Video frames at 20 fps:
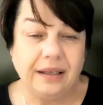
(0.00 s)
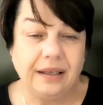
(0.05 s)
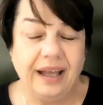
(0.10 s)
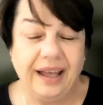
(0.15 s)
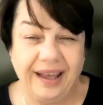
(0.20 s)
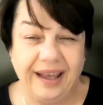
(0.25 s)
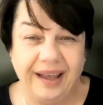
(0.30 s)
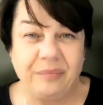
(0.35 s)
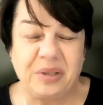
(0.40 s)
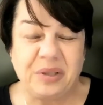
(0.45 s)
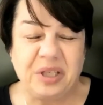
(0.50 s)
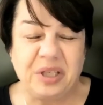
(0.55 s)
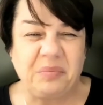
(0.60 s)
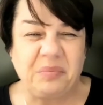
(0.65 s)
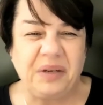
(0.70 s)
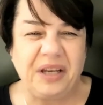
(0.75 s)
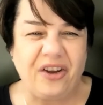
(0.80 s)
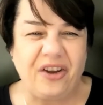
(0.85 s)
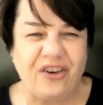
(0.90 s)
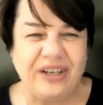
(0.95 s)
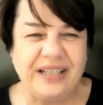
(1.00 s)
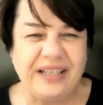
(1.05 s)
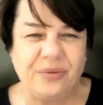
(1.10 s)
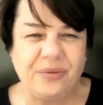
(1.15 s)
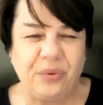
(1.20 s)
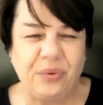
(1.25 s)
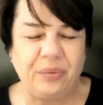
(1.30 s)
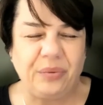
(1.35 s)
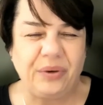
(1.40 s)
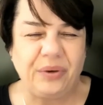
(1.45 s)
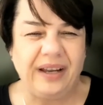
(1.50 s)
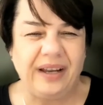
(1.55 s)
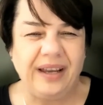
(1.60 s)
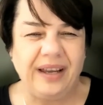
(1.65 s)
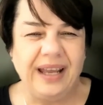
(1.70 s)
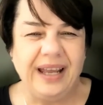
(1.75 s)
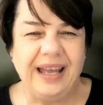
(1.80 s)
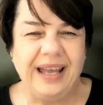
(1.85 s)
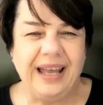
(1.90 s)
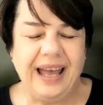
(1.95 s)
To be honest, we were
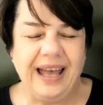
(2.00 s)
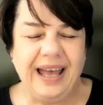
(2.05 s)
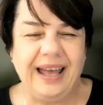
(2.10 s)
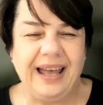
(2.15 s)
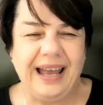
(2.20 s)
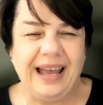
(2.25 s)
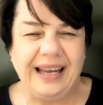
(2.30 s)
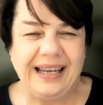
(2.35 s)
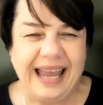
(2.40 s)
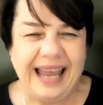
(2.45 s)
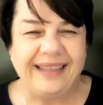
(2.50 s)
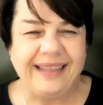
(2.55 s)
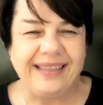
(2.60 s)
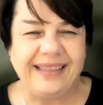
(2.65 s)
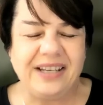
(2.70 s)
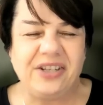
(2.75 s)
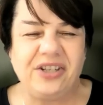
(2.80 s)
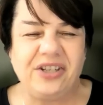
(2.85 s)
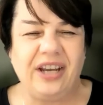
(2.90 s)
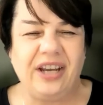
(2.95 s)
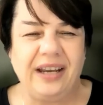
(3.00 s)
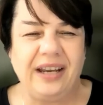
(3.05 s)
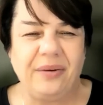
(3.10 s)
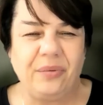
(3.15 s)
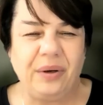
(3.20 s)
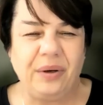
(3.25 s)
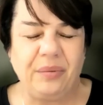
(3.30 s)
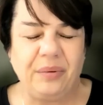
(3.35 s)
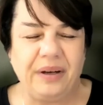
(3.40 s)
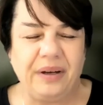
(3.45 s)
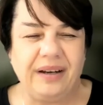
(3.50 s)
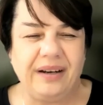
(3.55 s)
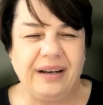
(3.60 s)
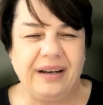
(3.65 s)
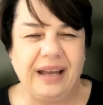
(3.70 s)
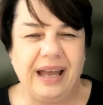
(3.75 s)
again this year we were